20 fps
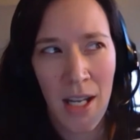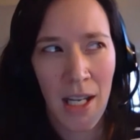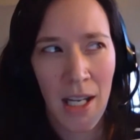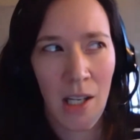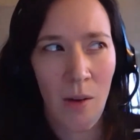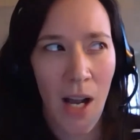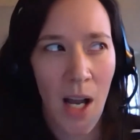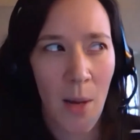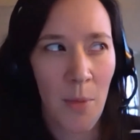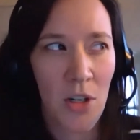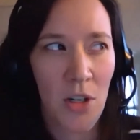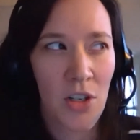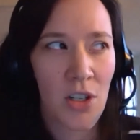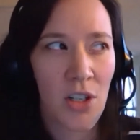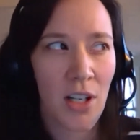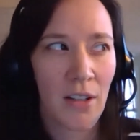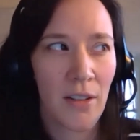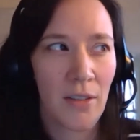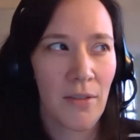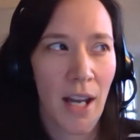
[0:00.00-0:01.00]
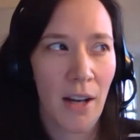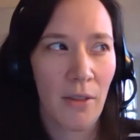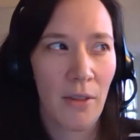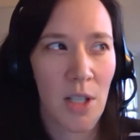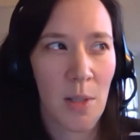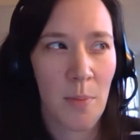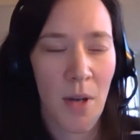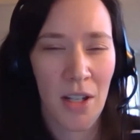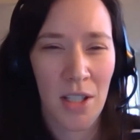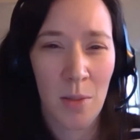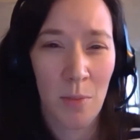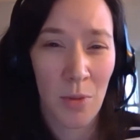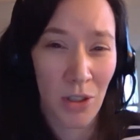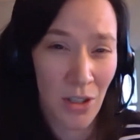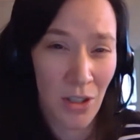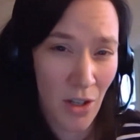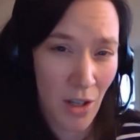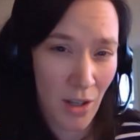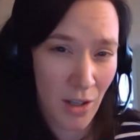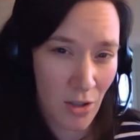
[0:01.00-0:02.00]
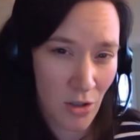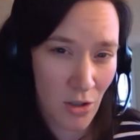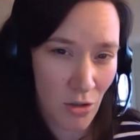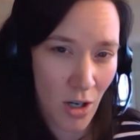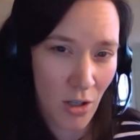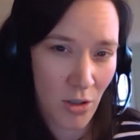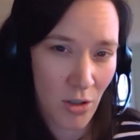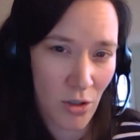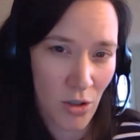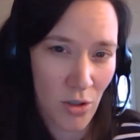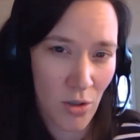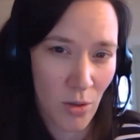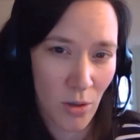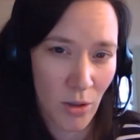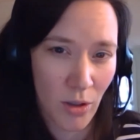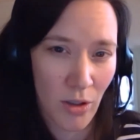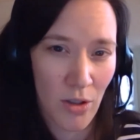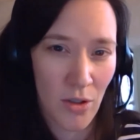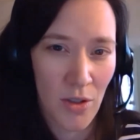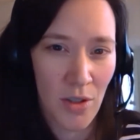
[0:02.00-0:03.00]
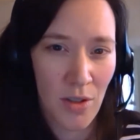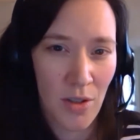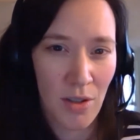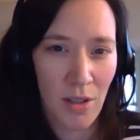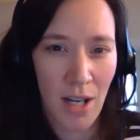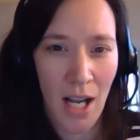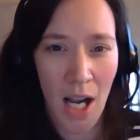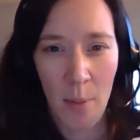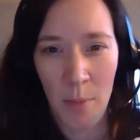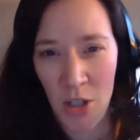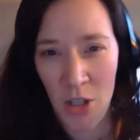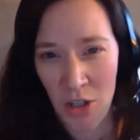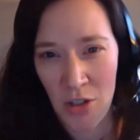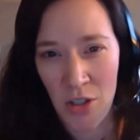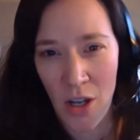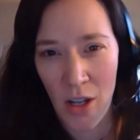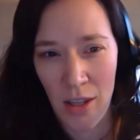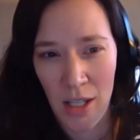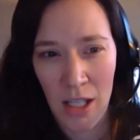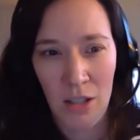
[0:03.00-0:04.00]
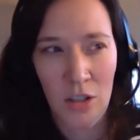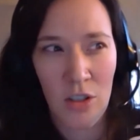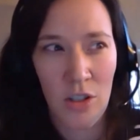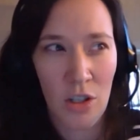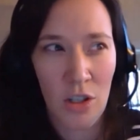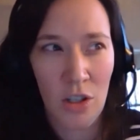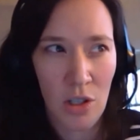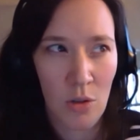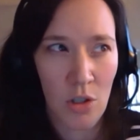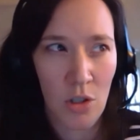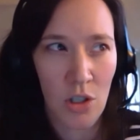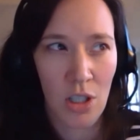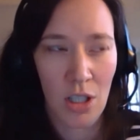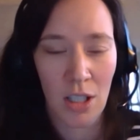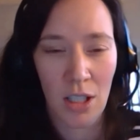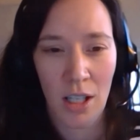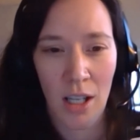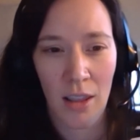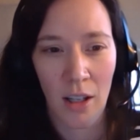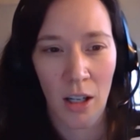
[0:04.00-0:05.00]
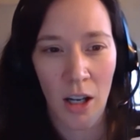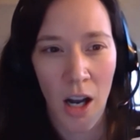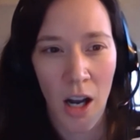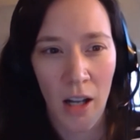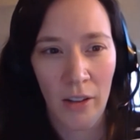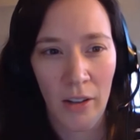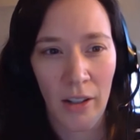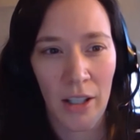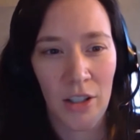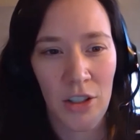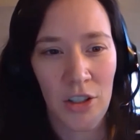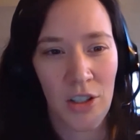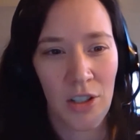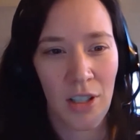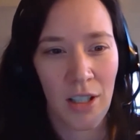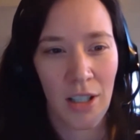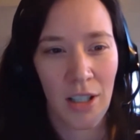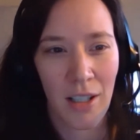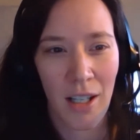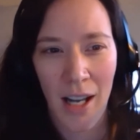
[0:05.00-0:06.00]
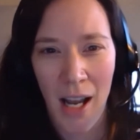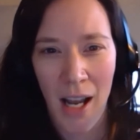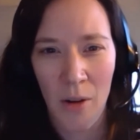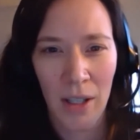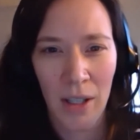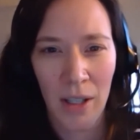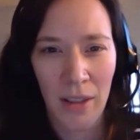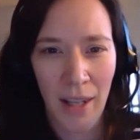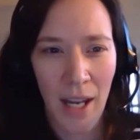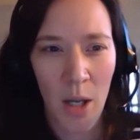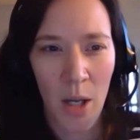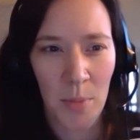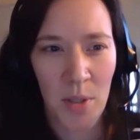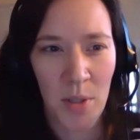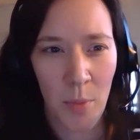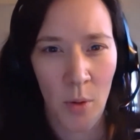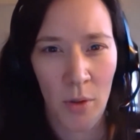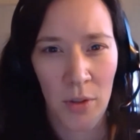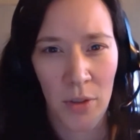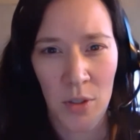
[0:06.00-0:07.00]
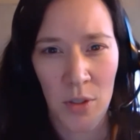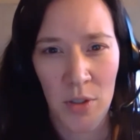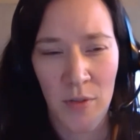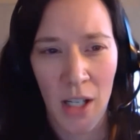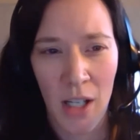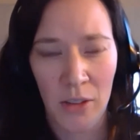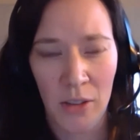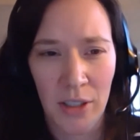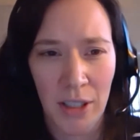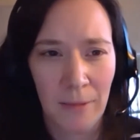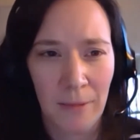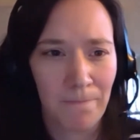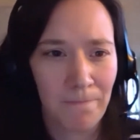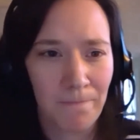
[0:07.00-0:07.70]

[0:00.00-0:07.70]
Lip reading: how much of that responsibility is on the instructor's shoulders, and how much is on the institution and the college, and how can they help support those faculty?